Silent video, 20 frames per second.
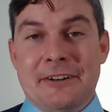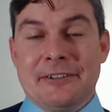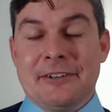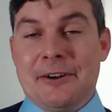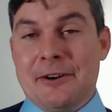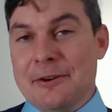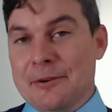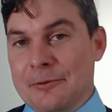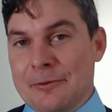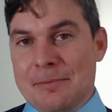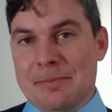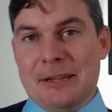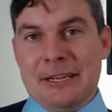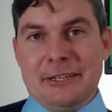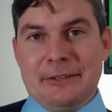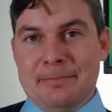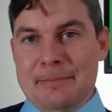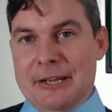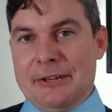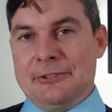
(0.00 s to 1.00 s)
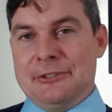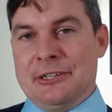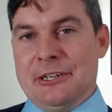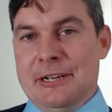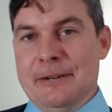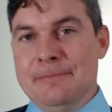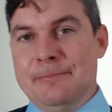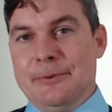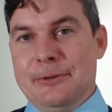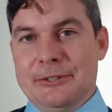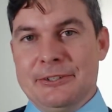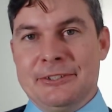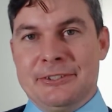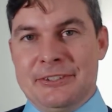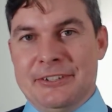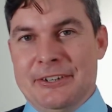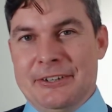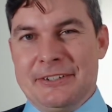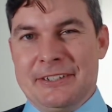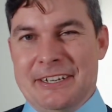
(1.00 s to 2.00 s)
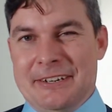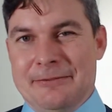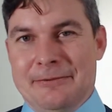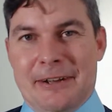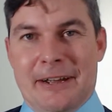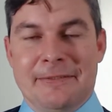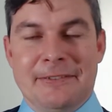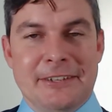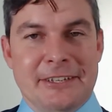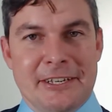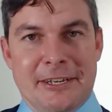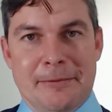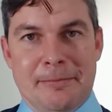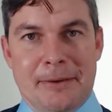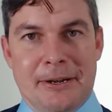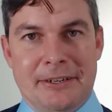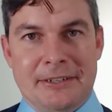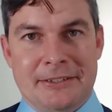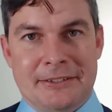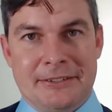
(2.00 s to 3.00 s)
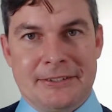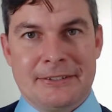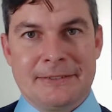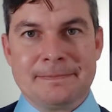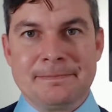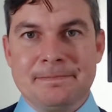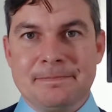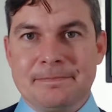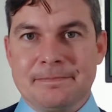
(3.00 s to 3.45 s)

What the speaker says: already replaced MailChimp, which is like $5 to $10.